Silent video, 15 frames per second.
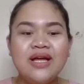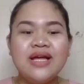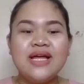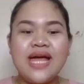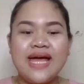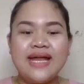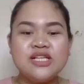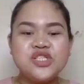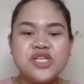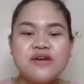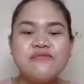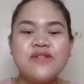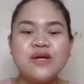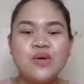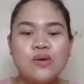and achieve
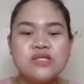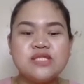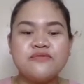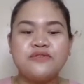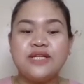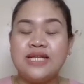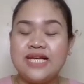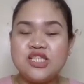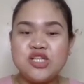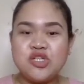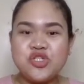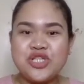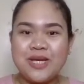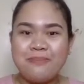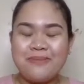the goals of
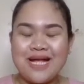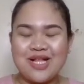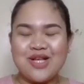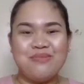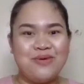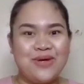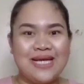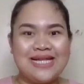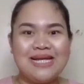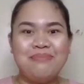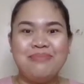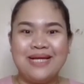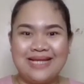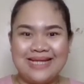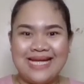relationship and community
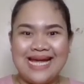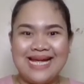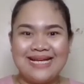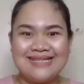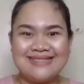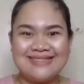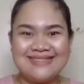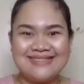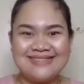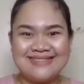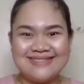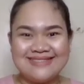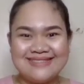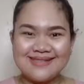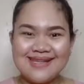building.
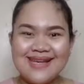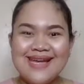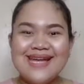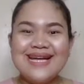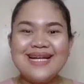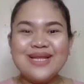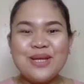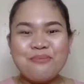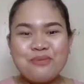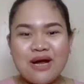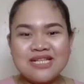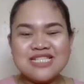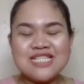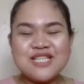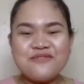The
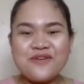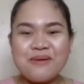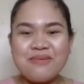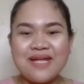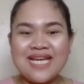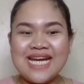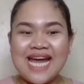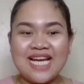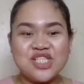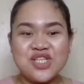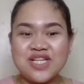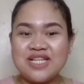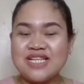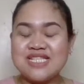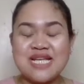process of communication
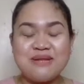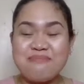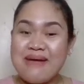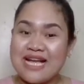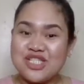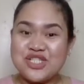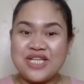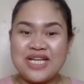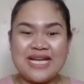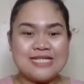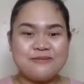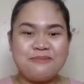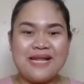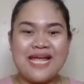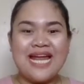does not mention and
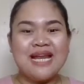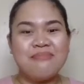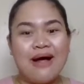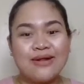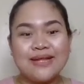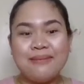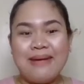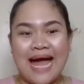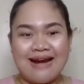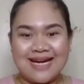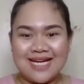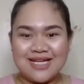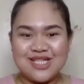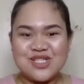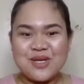explain about the
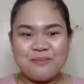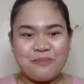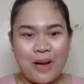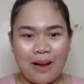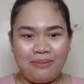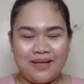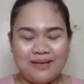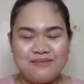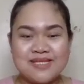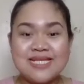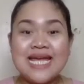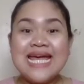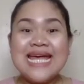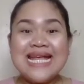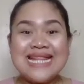barriers or problems
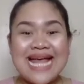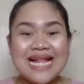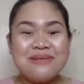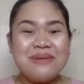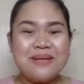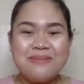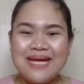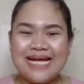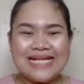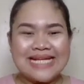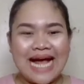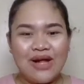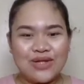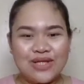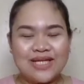that may be
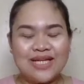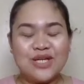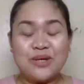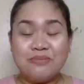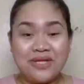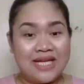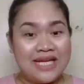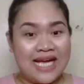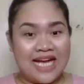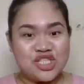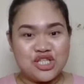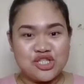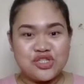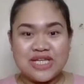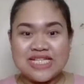encountered in a
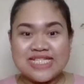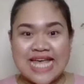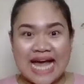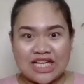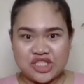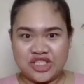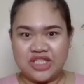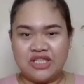communication transaction.